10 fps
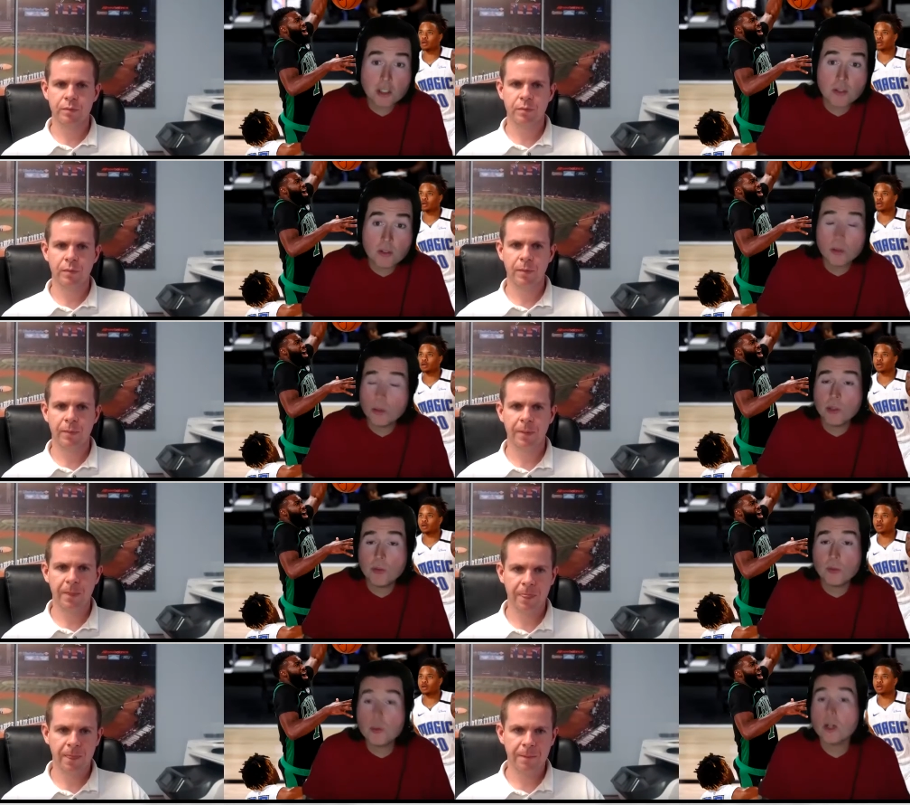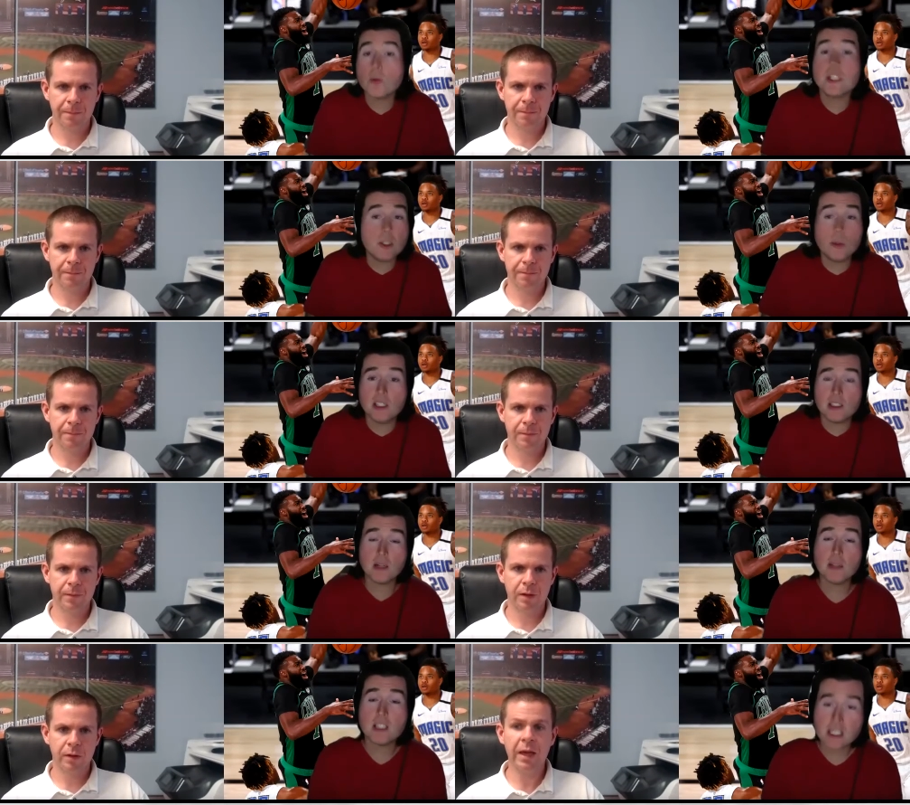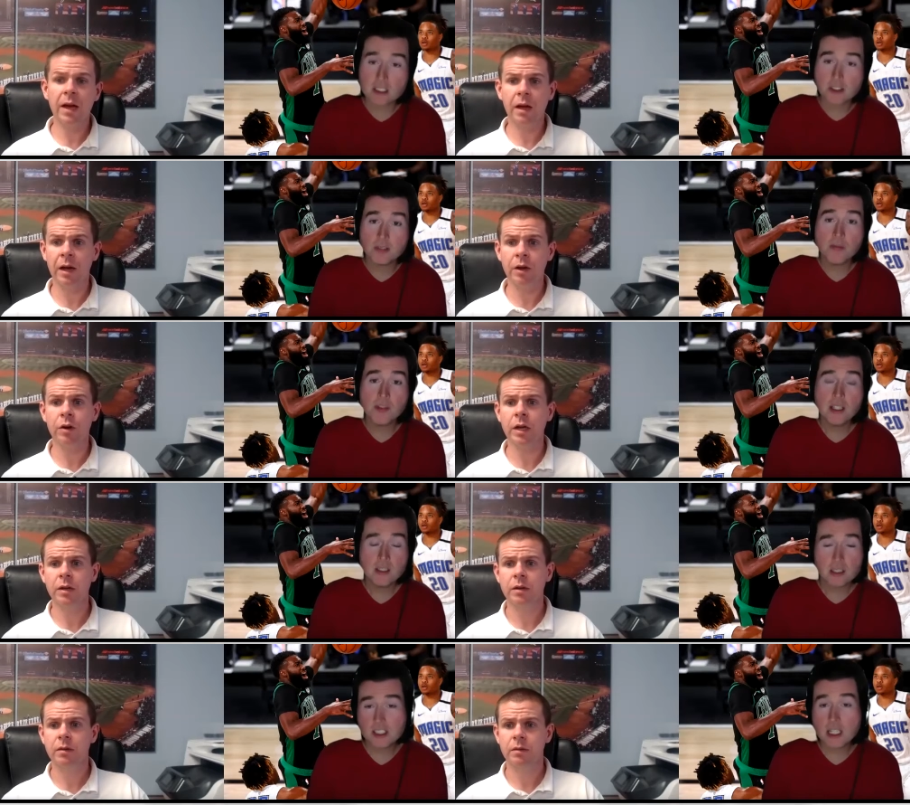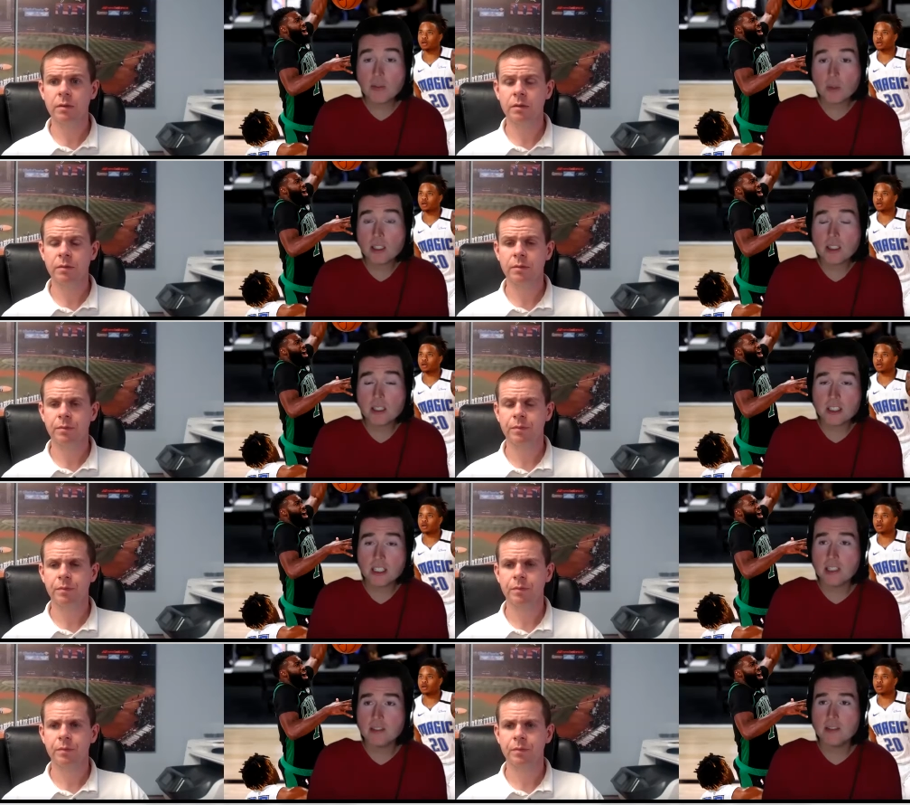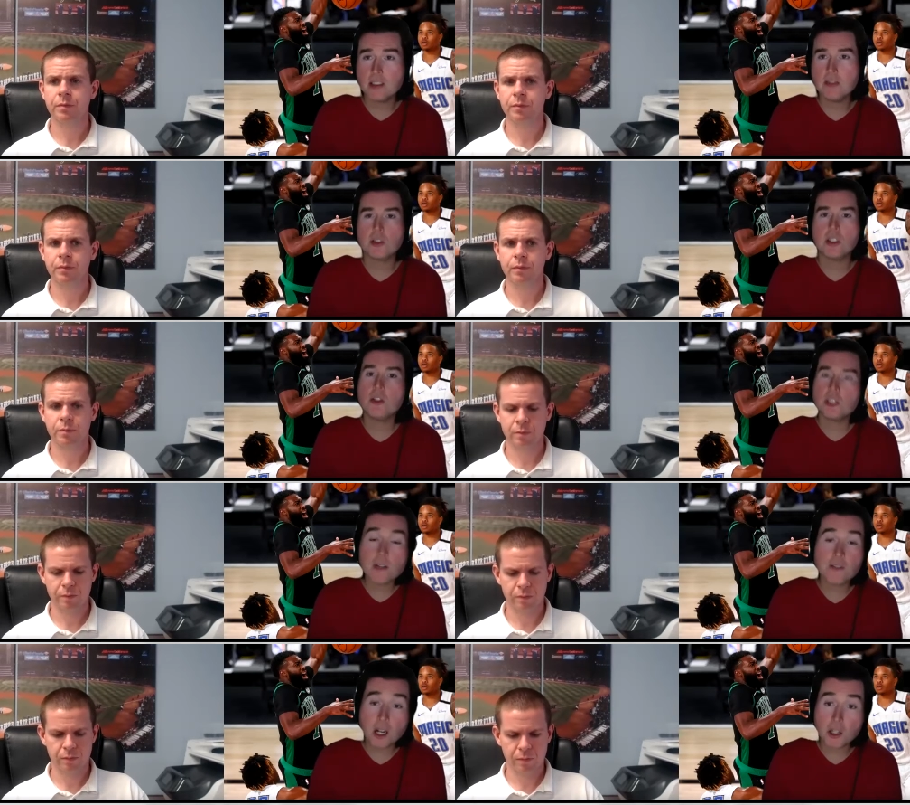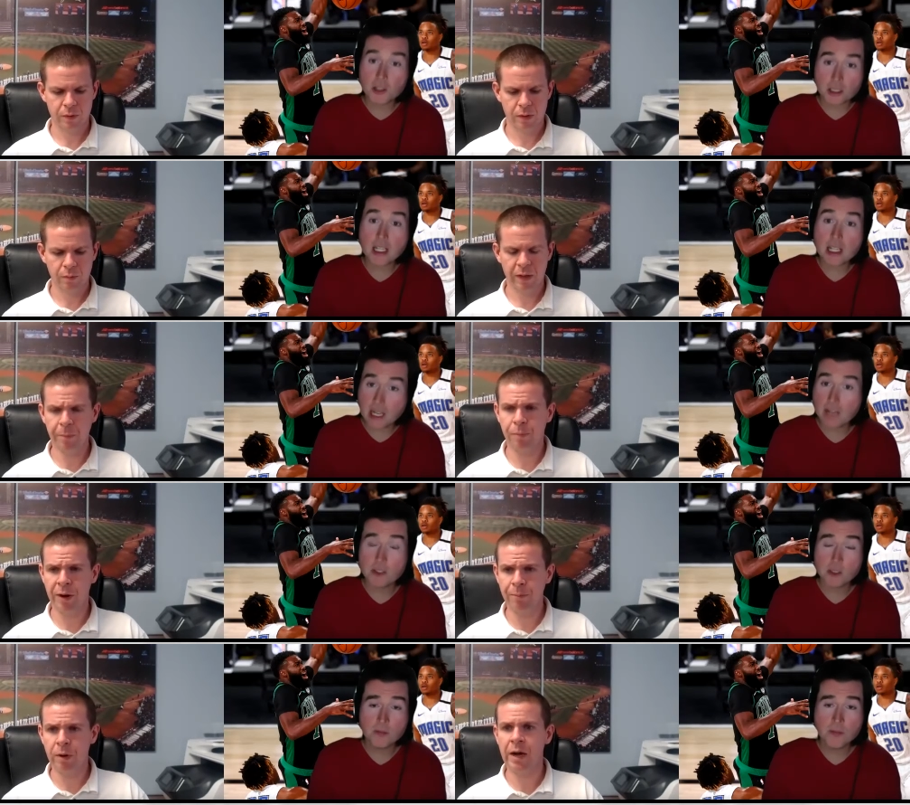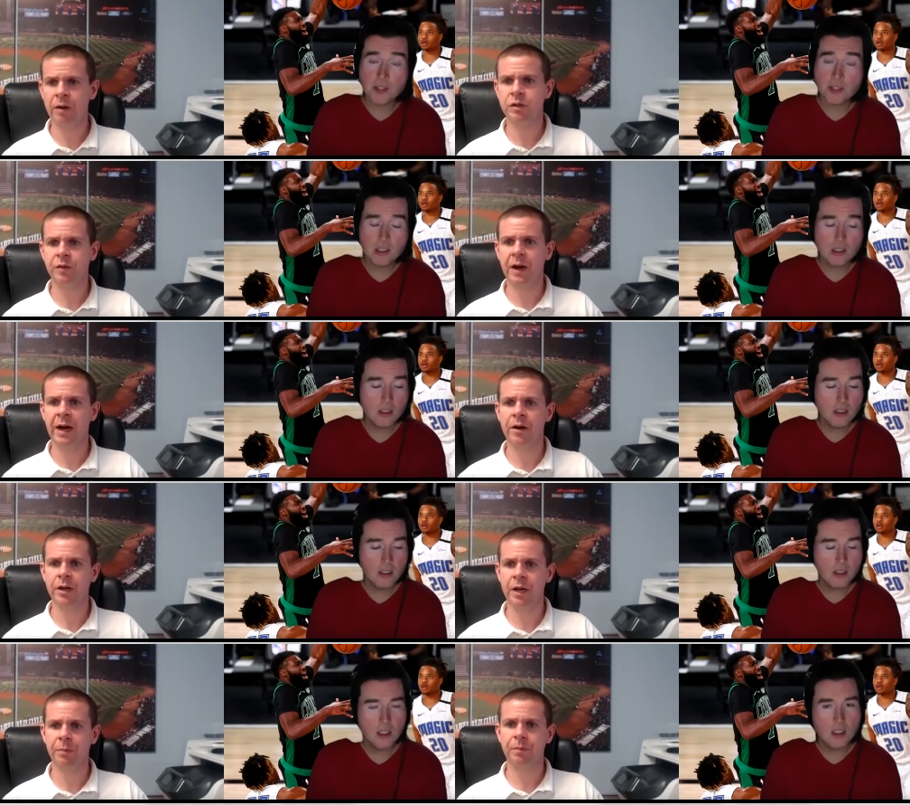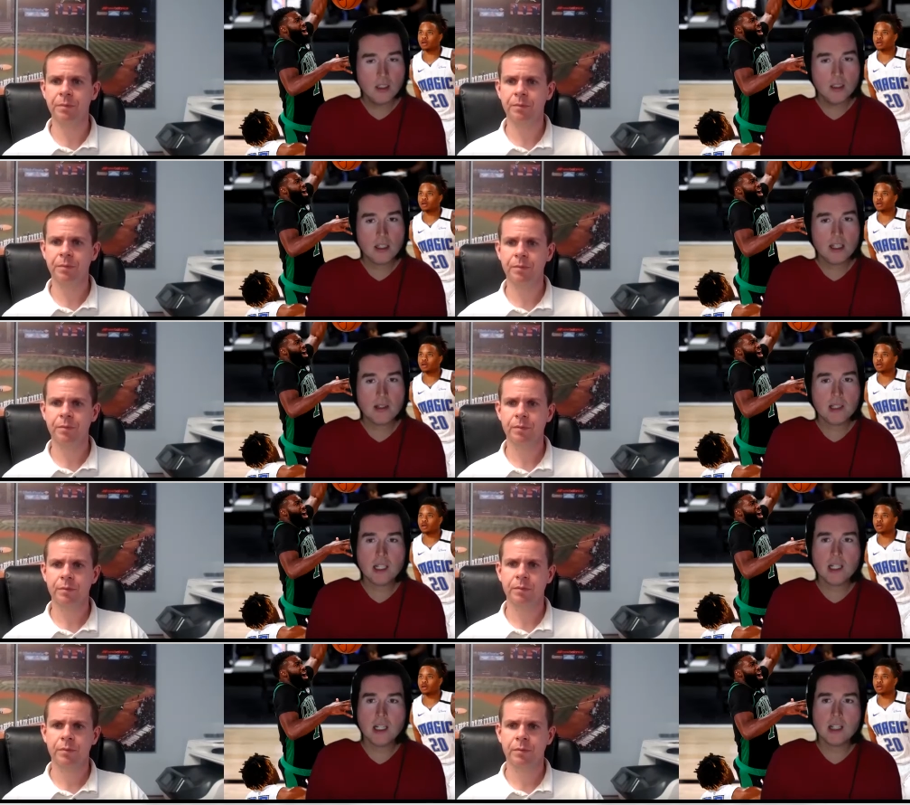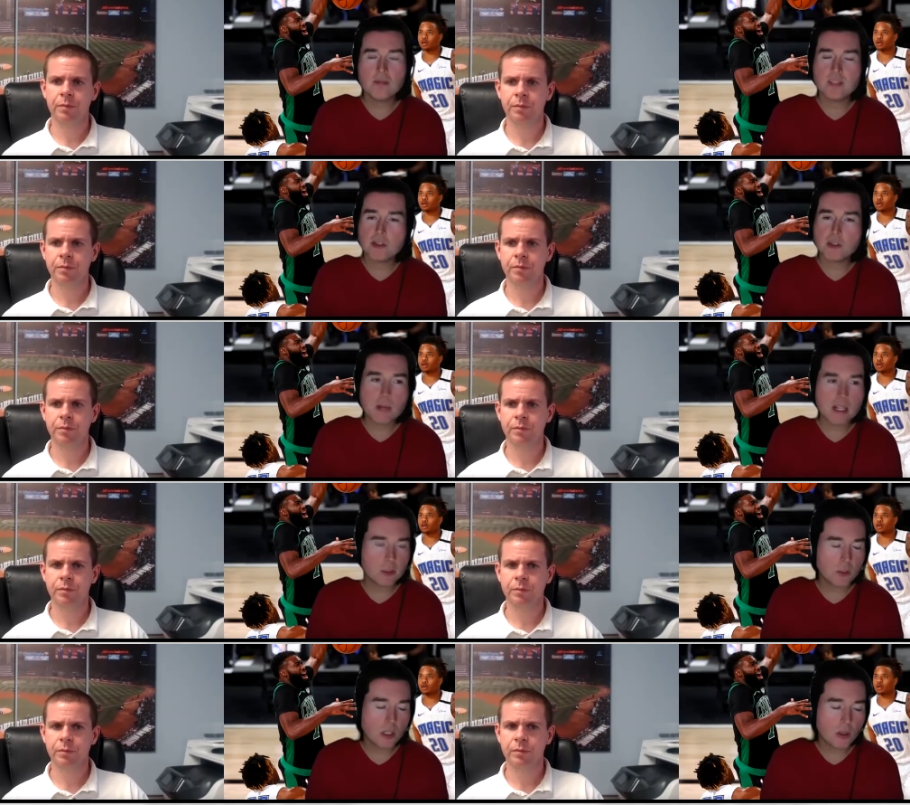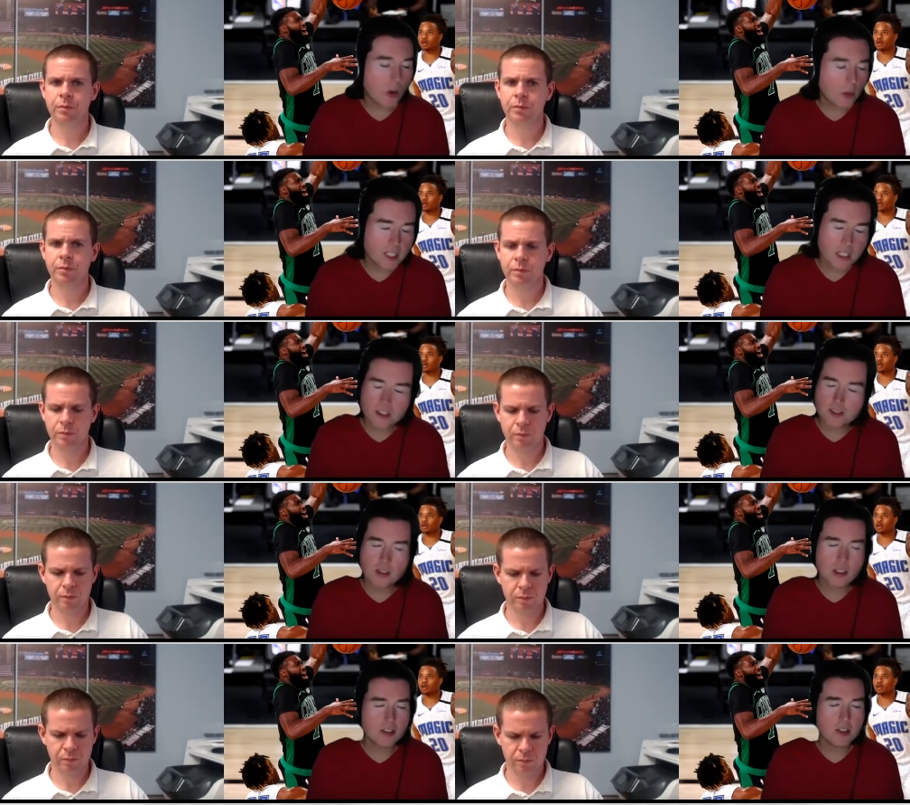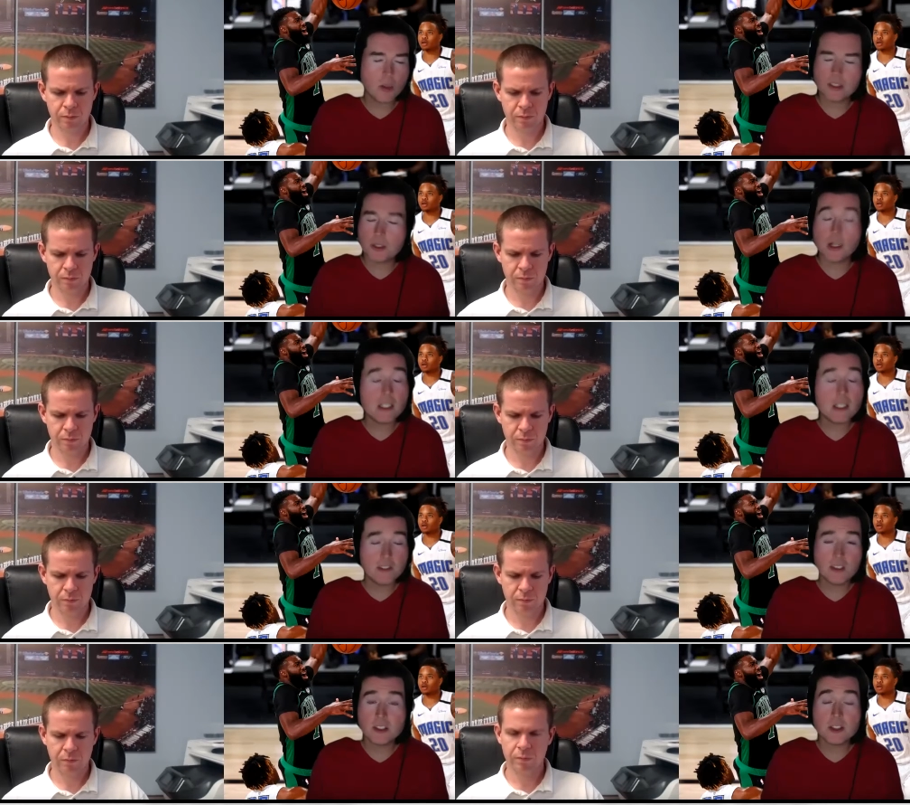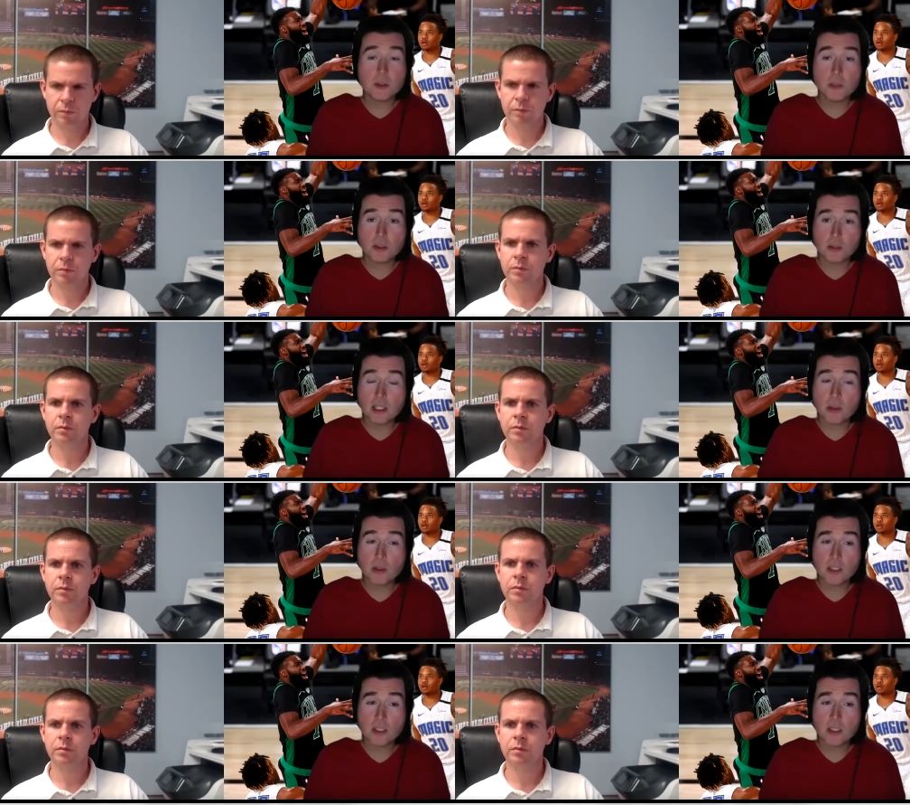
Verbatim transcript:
Speaker 1: of uh, what are we doing? I mean, that's yeah, I agree. That's kind of what it is. And the, their coach got fired the day after. Brett
Speaker 2: Brown is fired. Yep.
Speaker 1: And uh, Cedric Maxwell always has is always great. If you listen to him on the radio with